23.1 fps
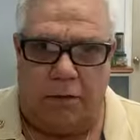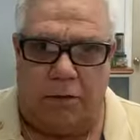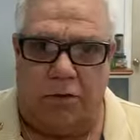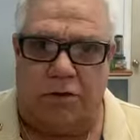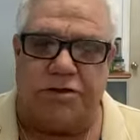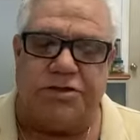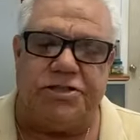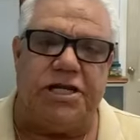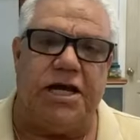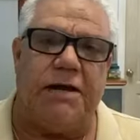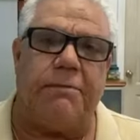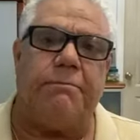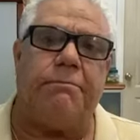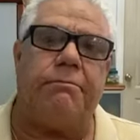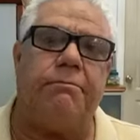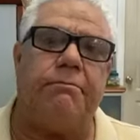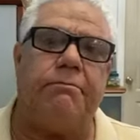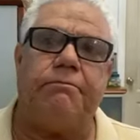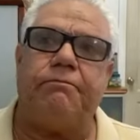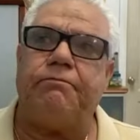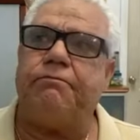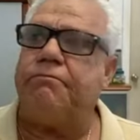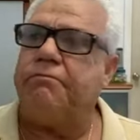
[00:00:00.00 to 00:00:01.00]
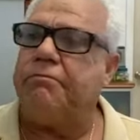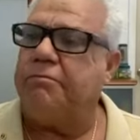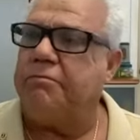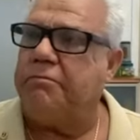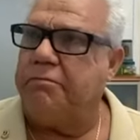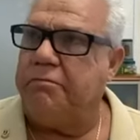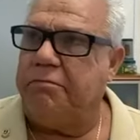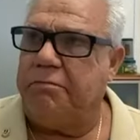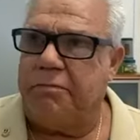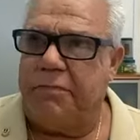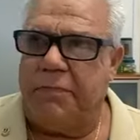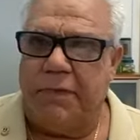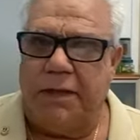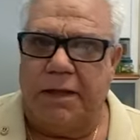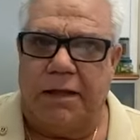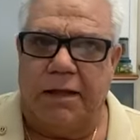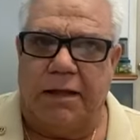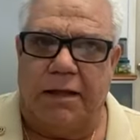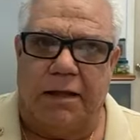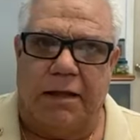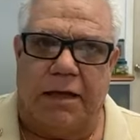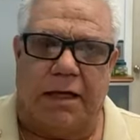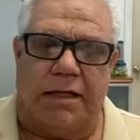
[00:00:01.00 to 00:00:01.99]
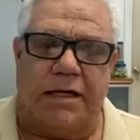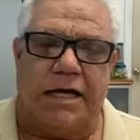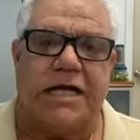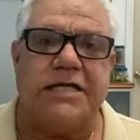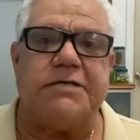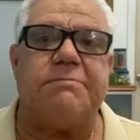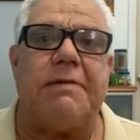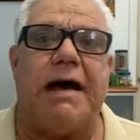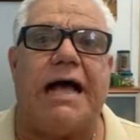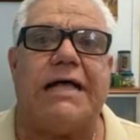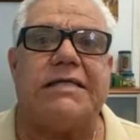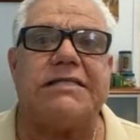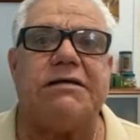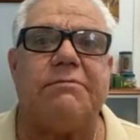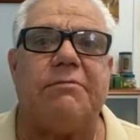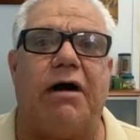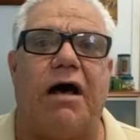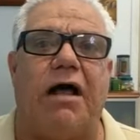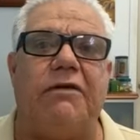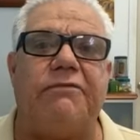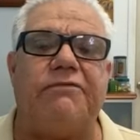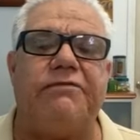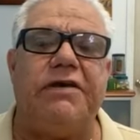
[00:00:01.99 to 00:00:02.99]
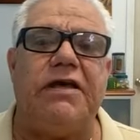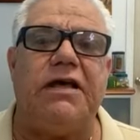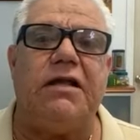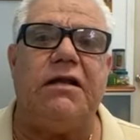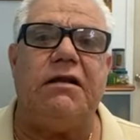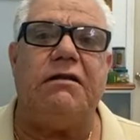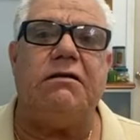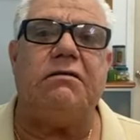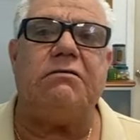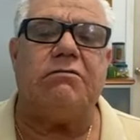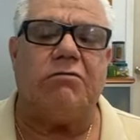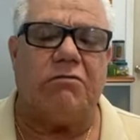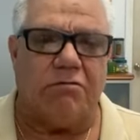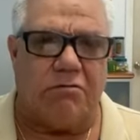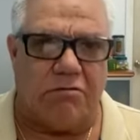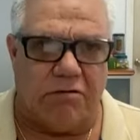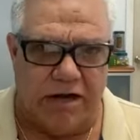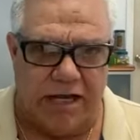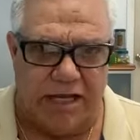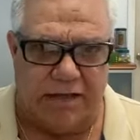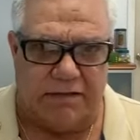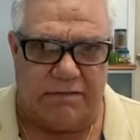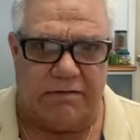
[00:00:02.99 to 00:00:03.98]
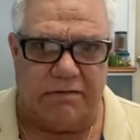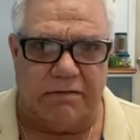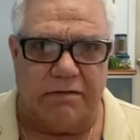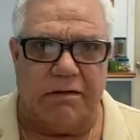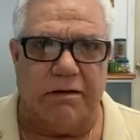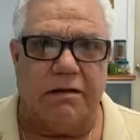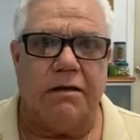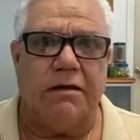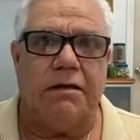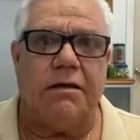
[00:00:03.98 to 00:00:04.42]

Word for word: A good gym, a nice basketball field, great.